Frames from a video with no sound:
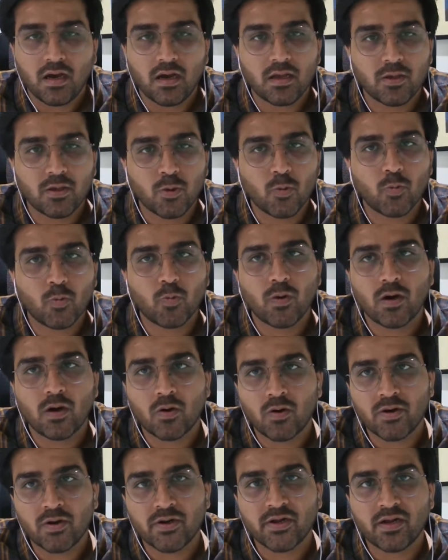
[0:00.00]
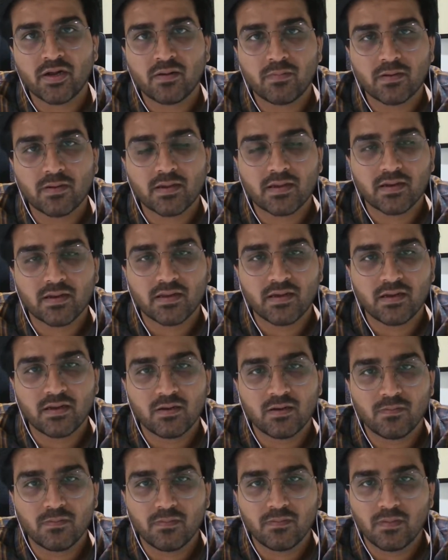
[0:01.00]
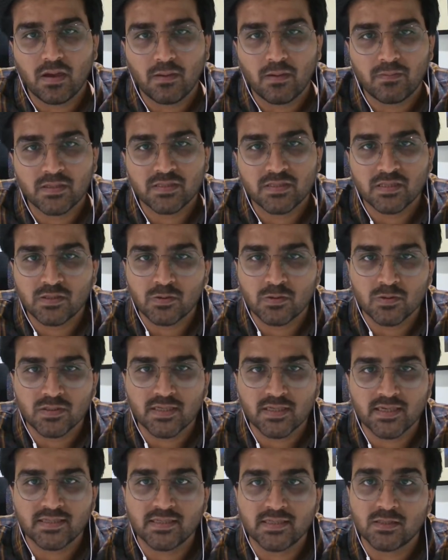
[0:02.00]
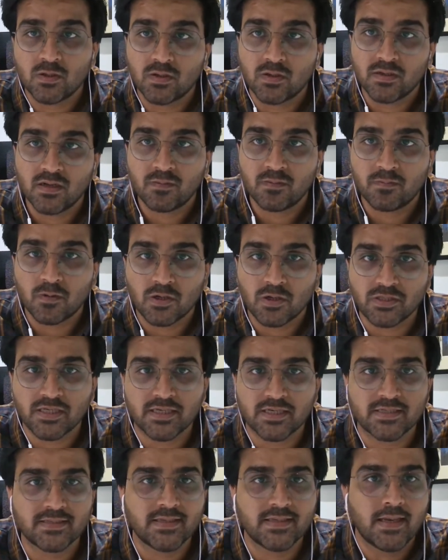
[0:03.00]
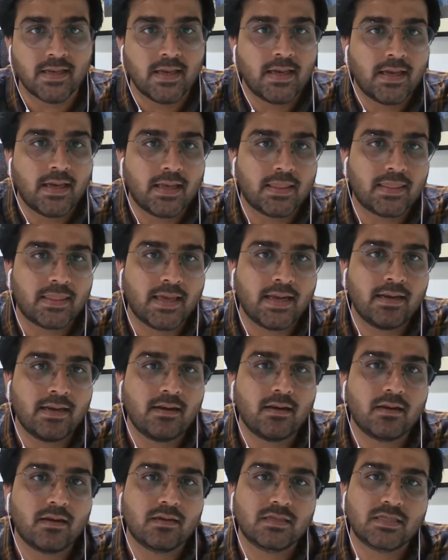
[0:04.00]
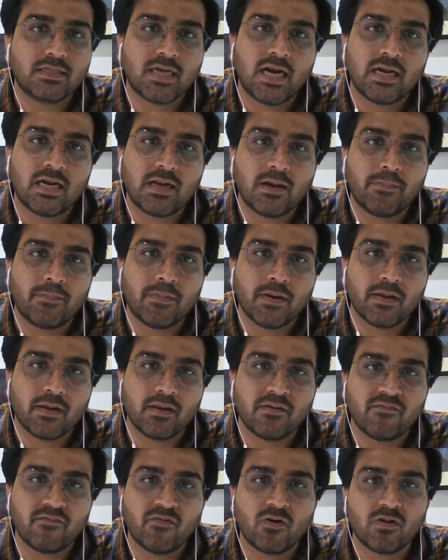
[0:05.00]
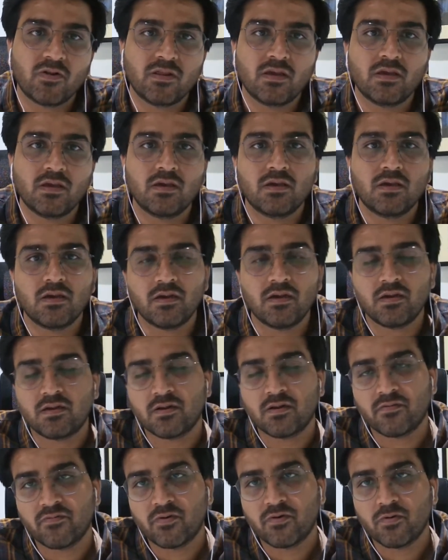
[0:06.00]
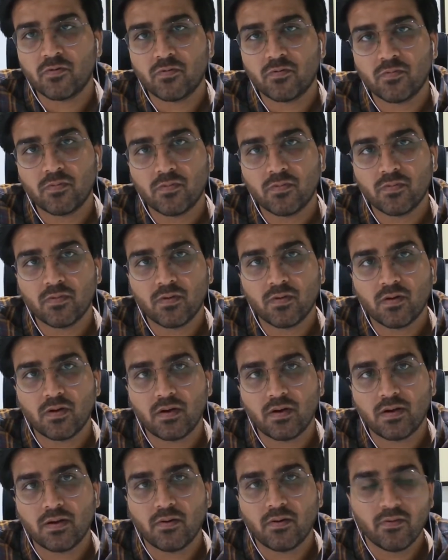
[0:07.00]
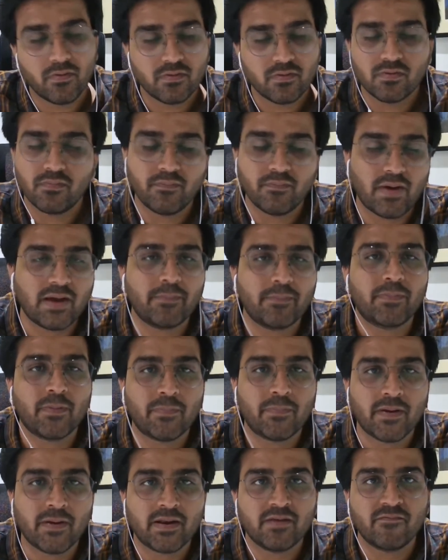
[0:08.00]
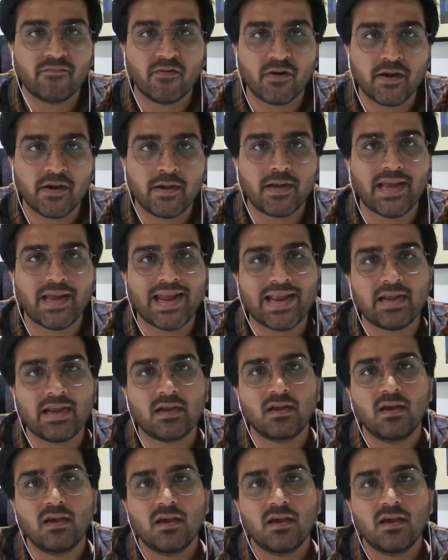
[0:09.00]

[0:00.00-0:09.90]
you work on real business use cases or real projects, then start appearing for the interview by preparing for it and